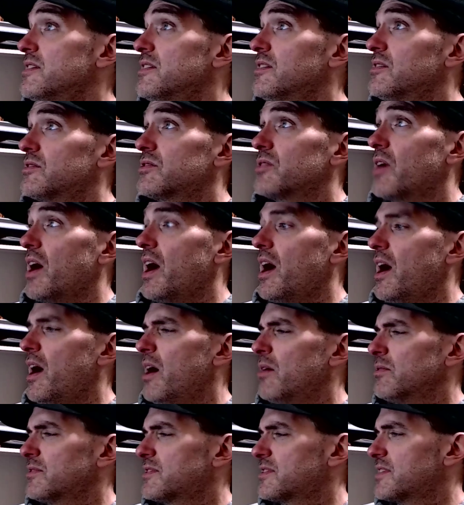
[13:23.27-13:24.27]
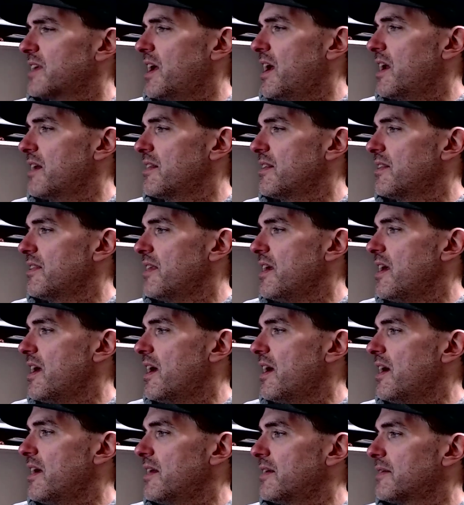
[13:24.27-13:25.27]
So outside of
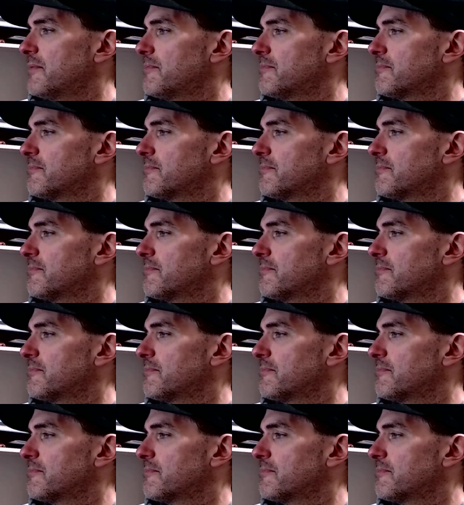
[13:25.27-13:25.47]
that,